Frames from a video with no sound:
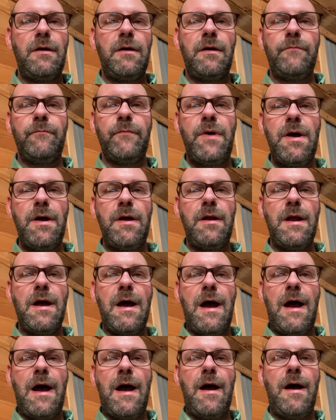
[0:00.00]
But
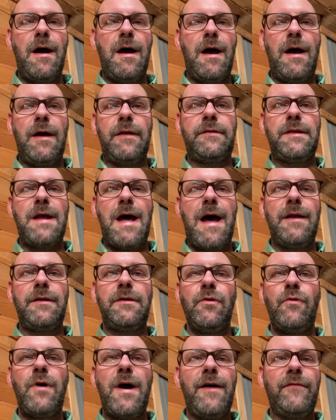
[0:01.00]
I
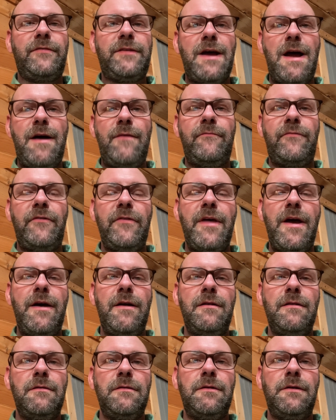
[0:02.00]
don't have time for
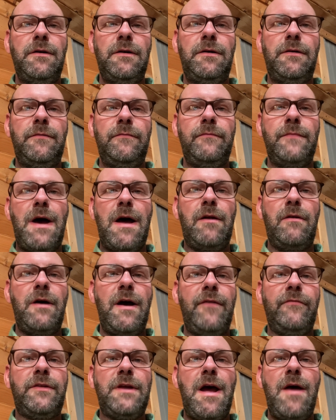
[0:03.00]
that. I don't
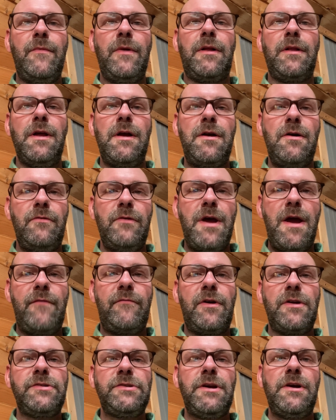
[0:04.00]
have time to click on
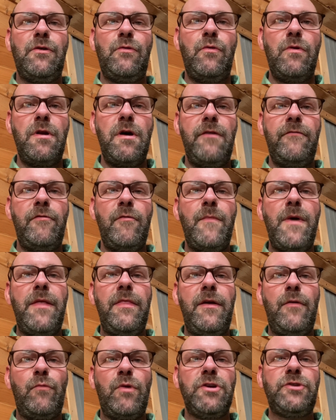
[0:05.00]
every single one of them and
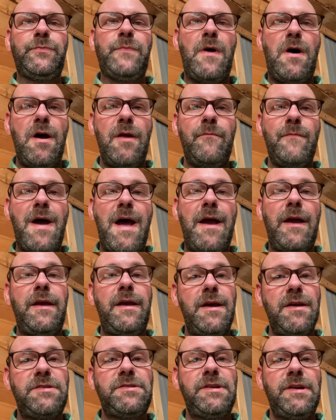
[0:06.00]
then respond back,
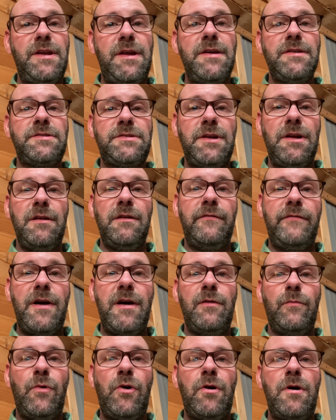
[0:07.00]
yes, it is still
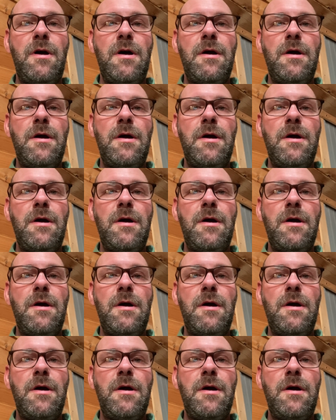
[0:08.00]
available.